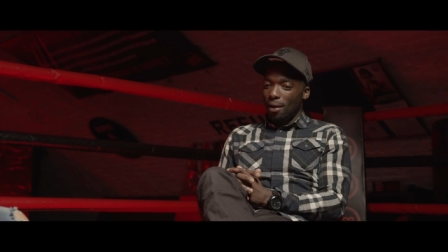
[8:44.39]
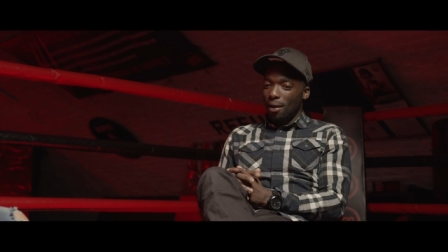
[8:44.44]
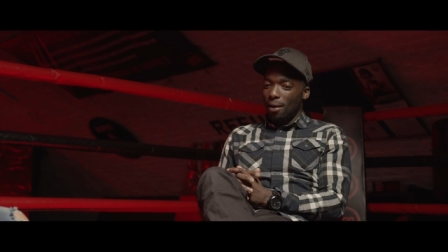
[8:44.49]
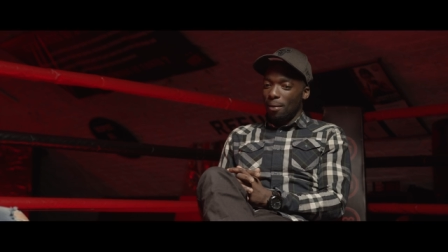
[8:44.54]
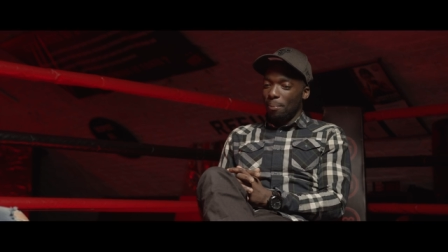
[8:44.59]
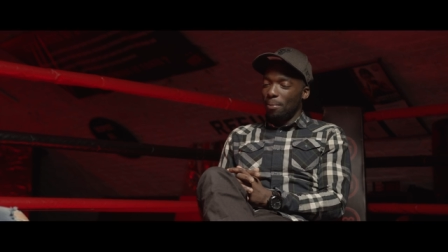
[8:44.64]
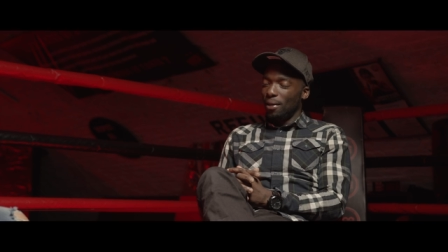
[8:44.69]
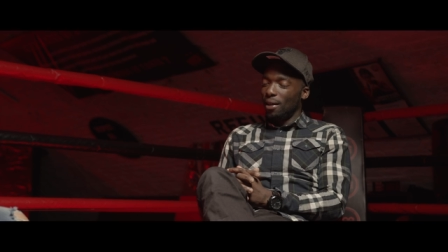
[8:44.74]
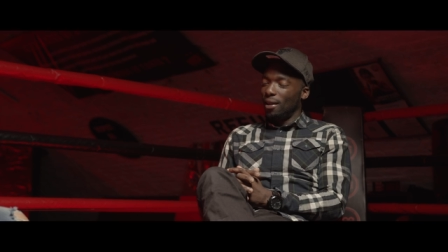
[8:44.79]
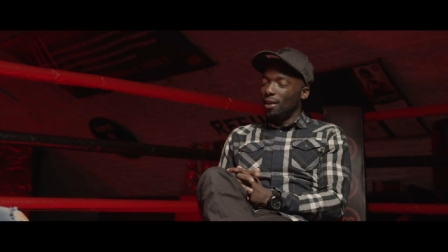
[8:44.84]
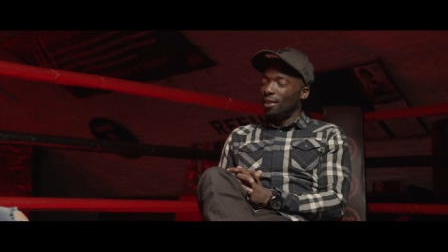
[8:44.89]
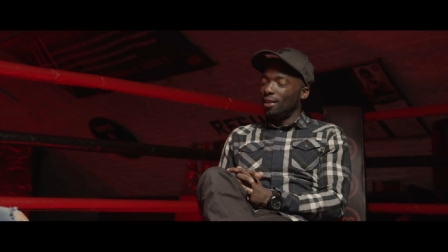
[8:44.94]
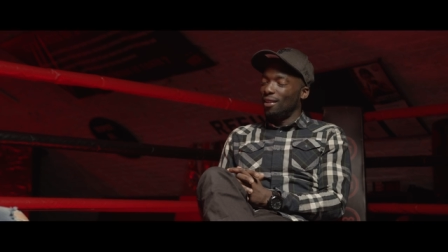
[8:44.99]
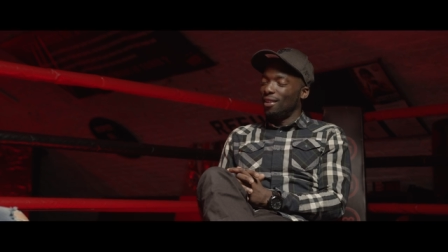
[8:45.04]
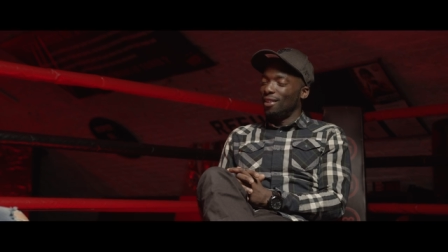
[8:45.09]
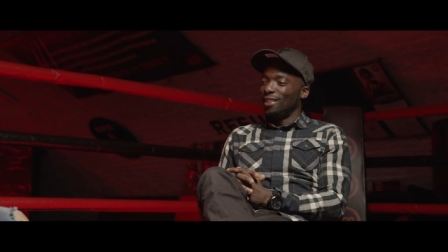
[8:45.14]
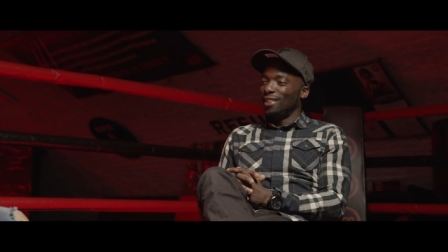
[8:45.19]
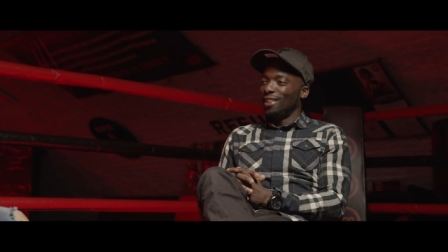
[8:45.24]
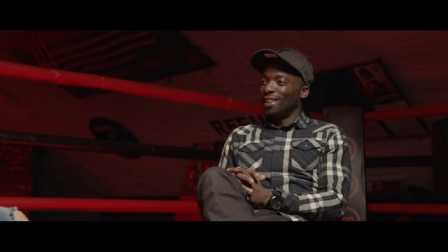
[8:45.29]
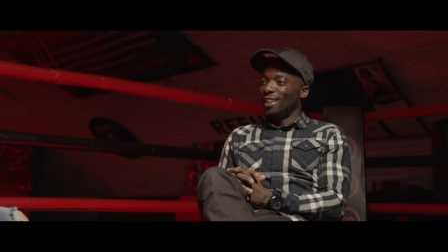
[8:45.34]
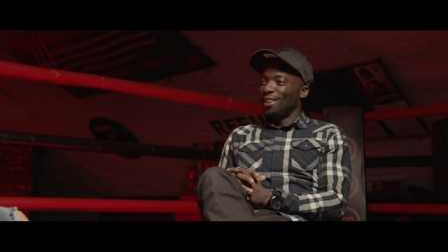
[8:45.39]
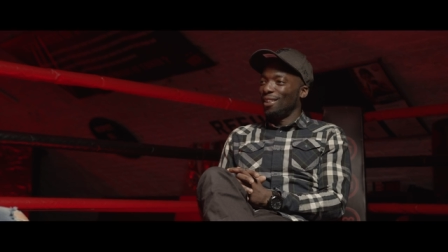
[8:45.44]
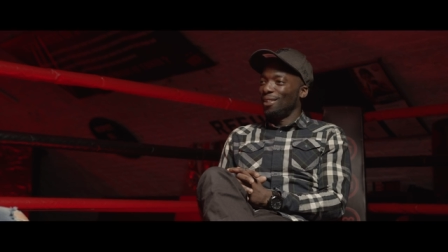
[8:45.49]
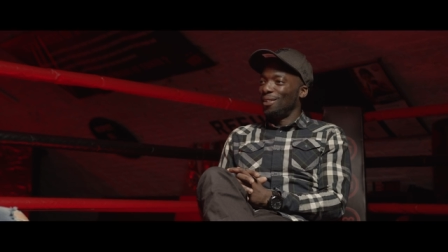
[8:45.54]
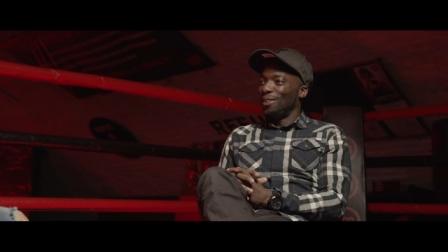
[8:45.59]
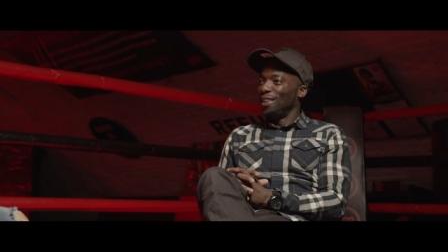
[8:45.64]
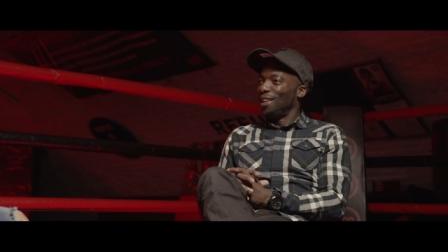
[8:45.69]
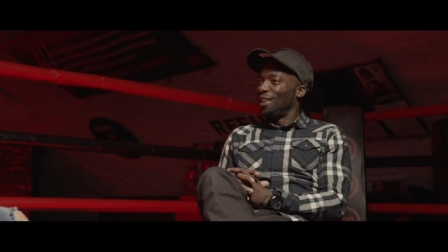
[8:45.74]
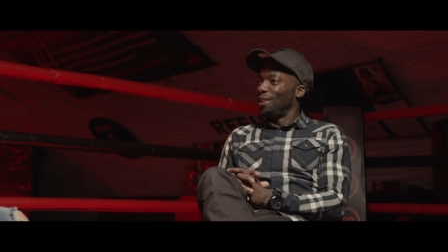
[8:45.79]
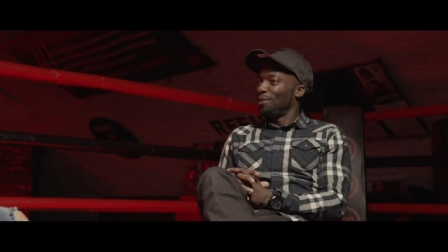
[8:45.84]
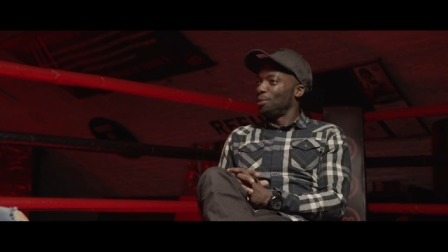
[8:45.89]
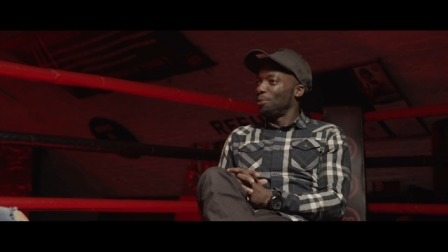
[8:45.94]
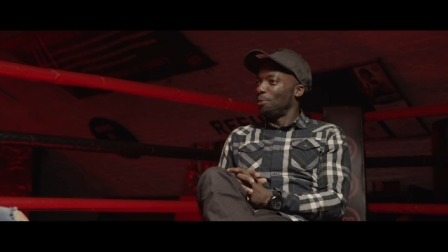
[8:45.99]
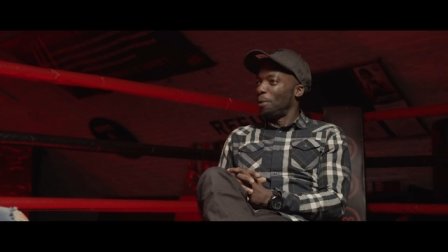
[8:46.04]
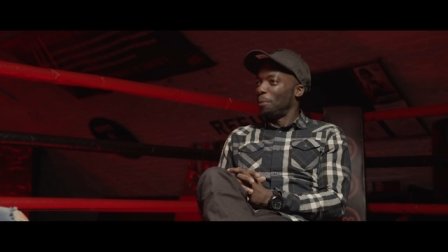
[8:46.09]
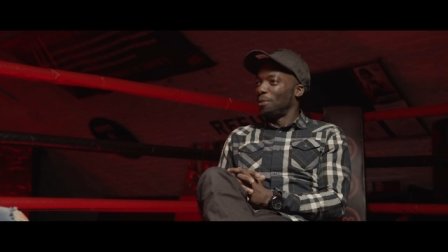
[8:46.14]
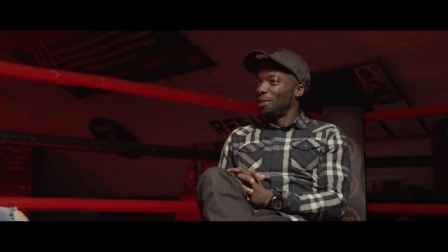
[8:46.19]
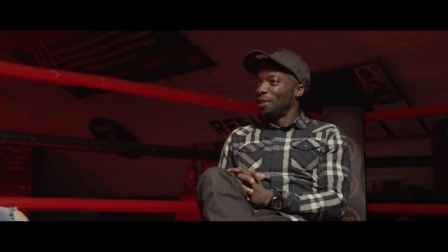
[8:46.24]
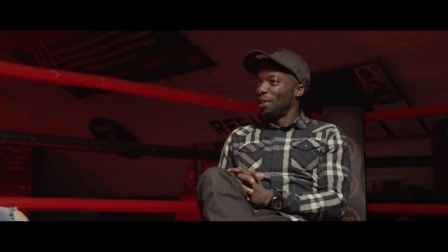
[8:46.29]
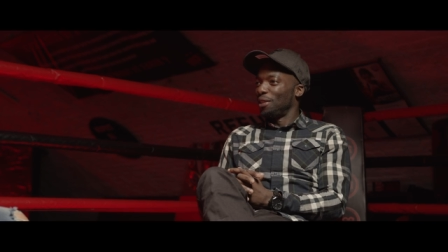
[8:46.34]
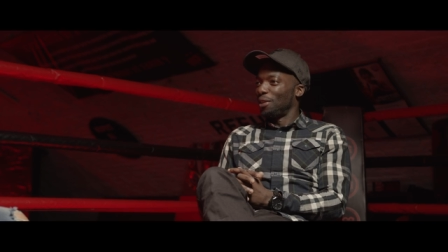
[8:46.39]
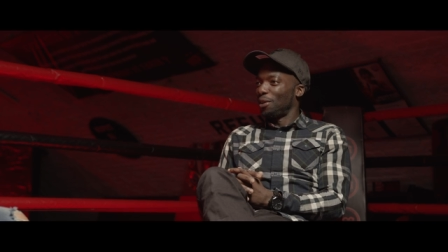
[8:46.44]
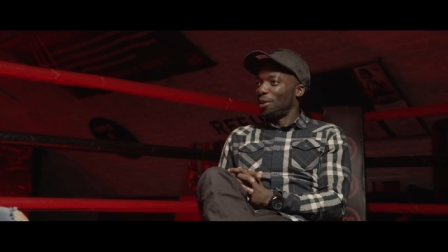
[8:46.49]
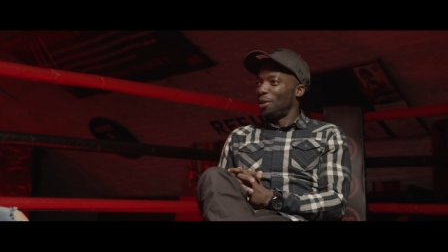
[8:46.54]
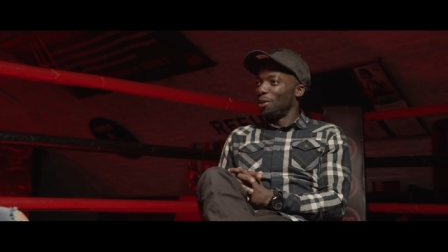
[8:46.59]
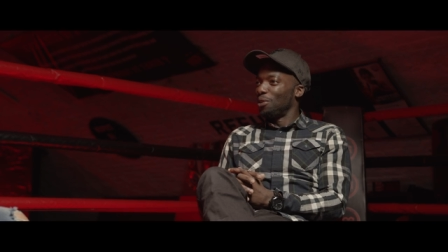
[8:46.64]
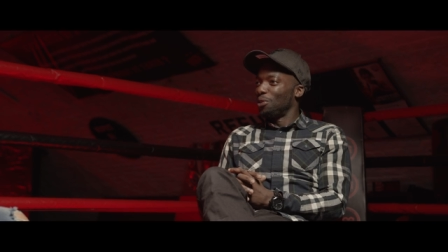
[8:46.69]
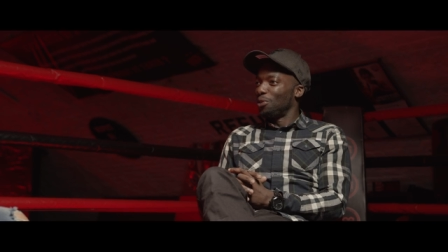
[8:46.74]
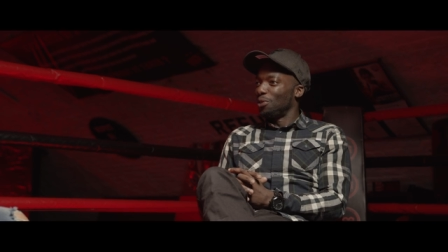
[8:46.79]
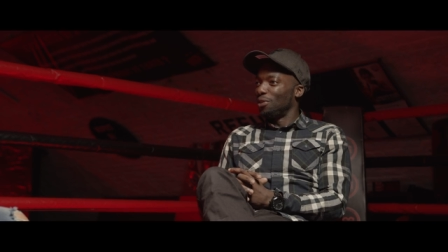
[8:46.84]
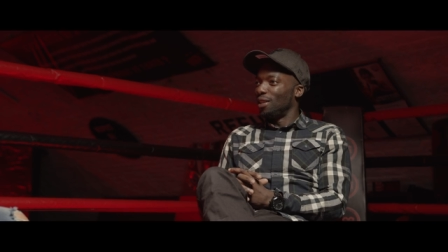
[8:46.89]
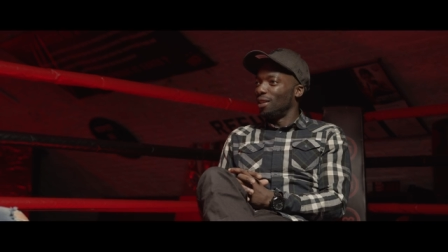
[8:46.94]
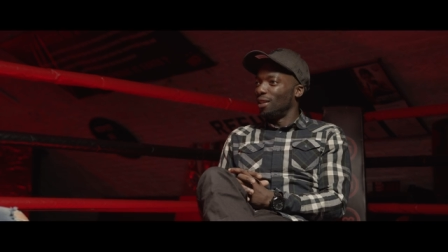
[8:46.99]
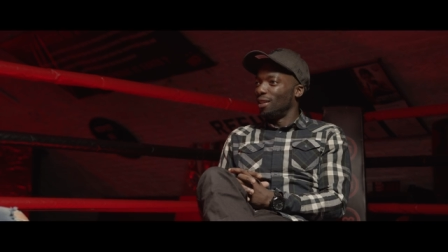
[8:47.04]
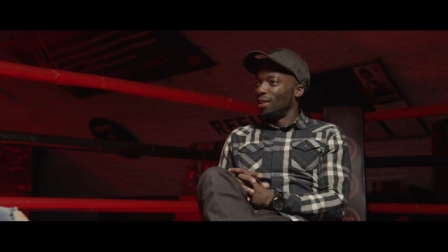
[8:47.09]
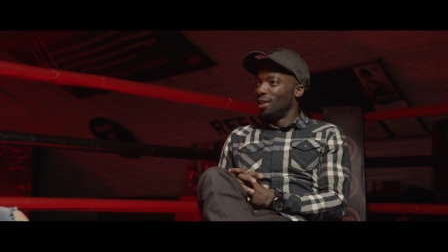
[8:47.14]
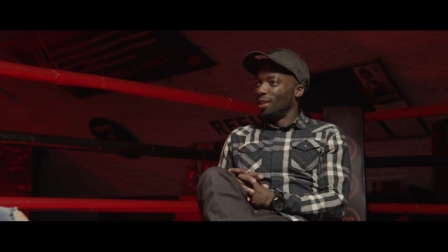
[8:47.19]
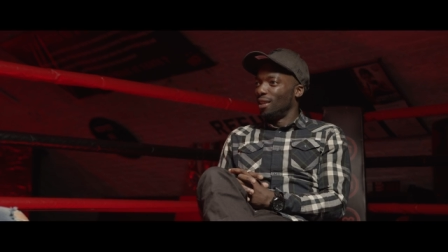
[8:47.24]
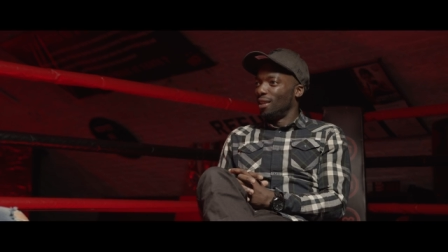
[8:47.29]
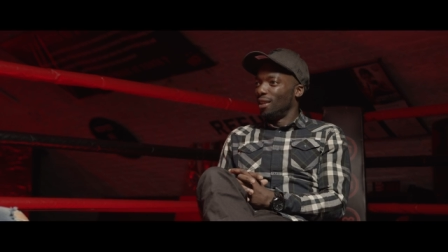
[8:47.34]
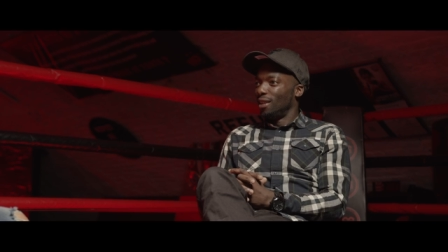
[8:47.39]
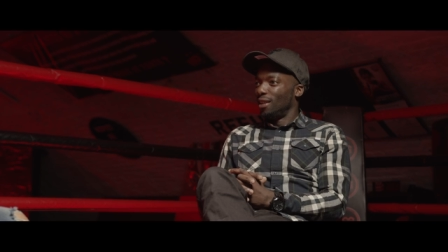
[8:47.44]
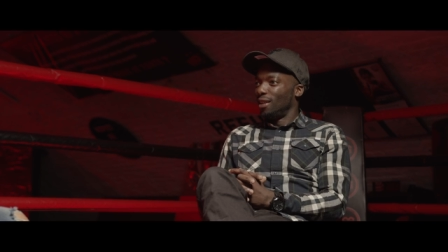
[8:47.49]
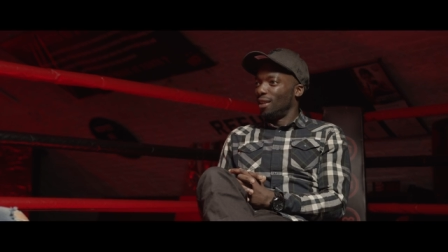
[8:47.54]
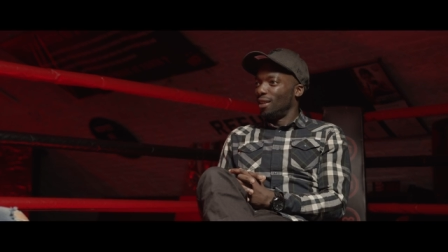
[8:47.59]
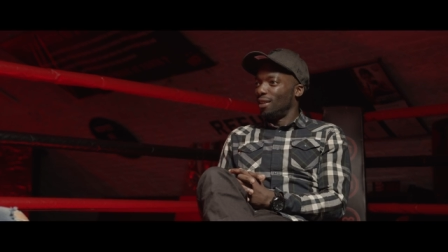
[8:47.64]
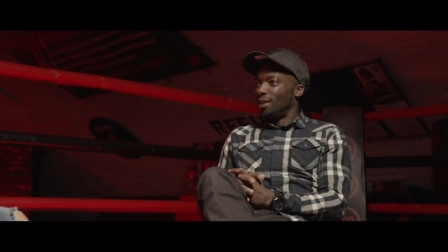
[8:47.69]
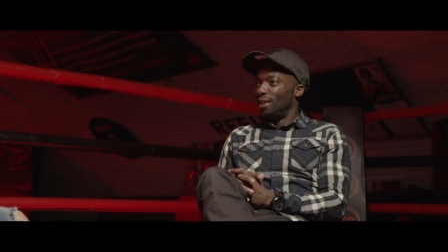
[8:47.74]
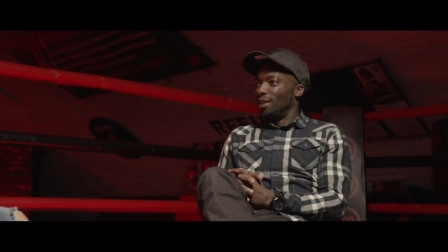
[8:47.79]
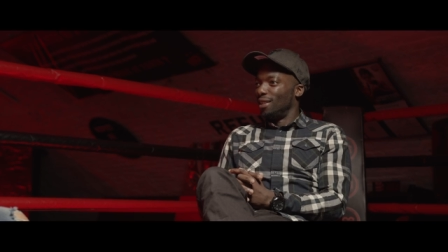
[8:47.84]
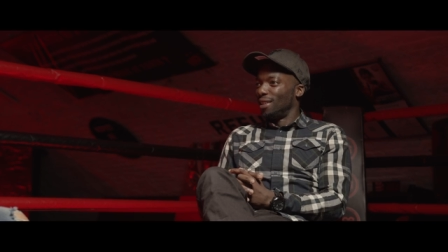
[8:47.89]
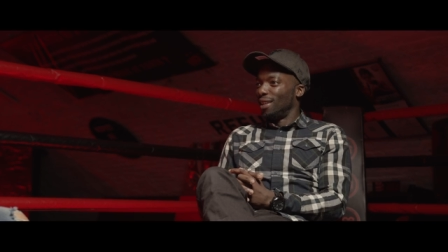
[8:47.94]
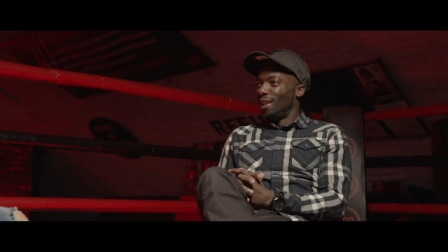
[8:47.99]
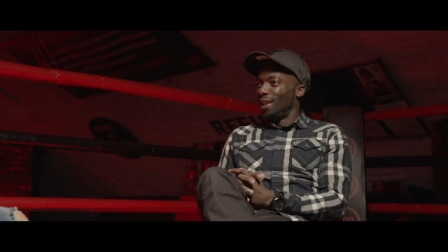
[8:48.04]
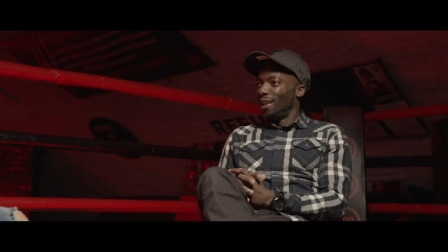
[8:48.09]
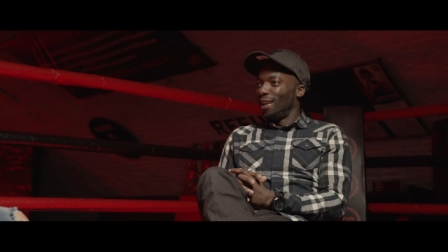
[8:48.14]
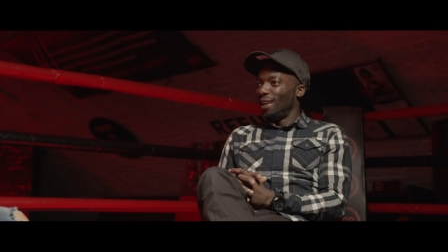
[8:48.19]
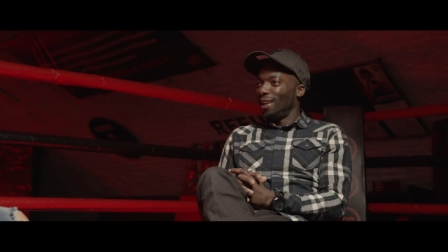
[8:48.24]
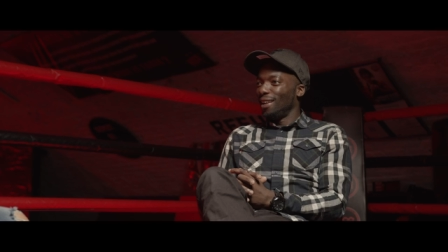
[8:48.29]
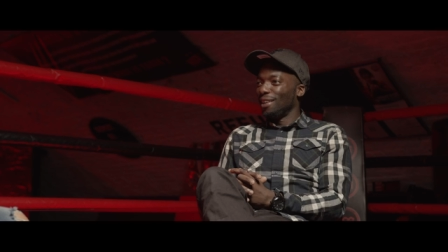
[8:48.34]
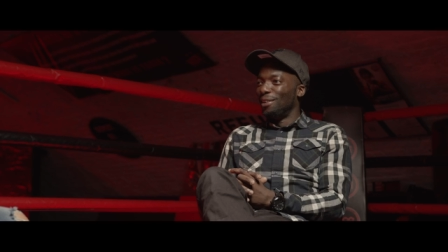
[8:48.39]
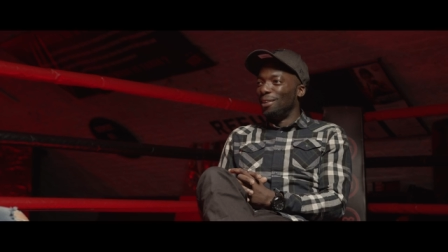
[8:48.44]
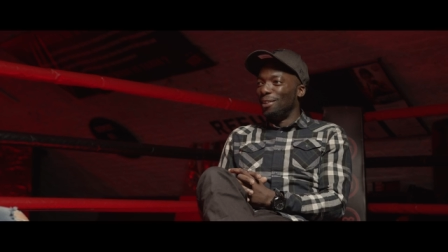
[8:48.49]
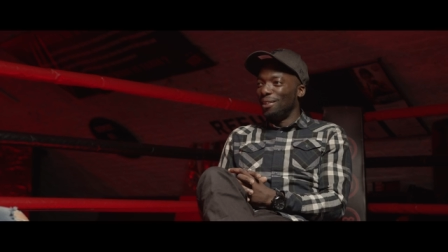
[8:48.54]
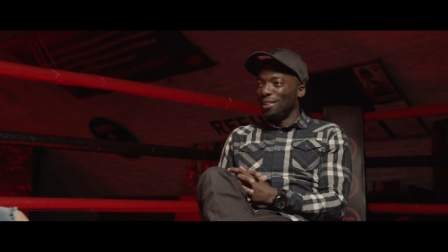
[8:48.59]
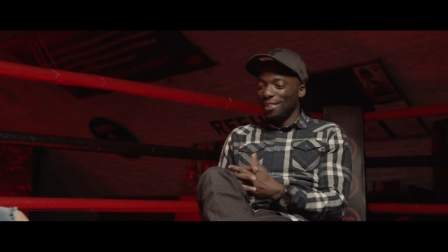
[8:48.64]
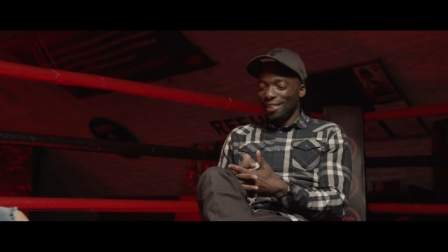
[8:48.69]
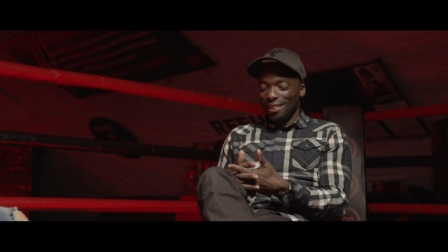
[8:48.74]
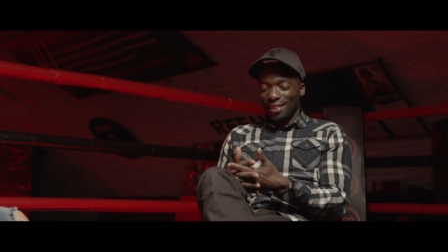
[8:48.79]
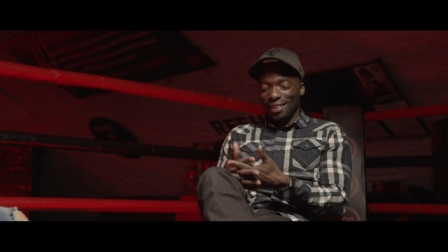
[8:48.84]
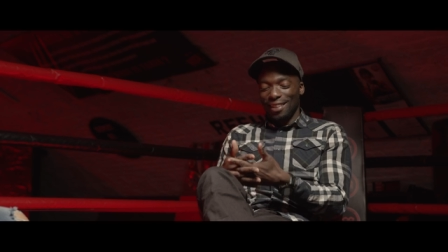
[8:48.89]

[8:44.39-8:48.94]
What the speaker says: I've been, got a letter to represent the country. And I was like, hang on,